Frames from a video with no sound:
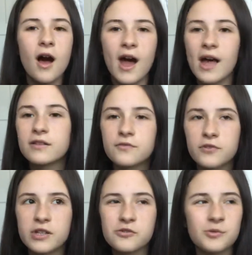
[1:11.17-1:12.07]
I had a
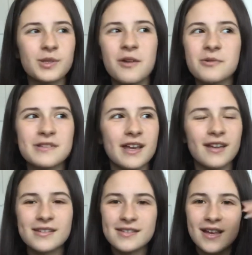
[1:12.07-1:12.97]
fringe when I was
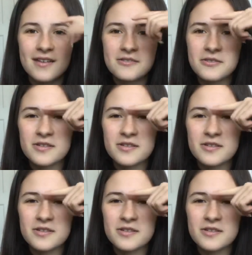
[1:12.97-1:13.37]
like 6